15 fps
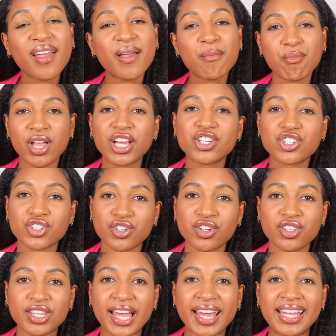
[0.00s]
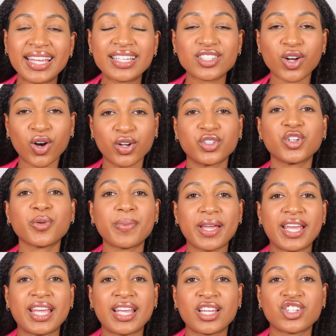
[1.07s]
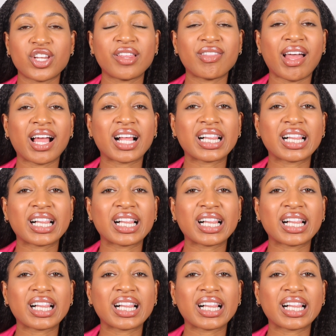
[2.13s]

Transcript: make sure that it's on your page and that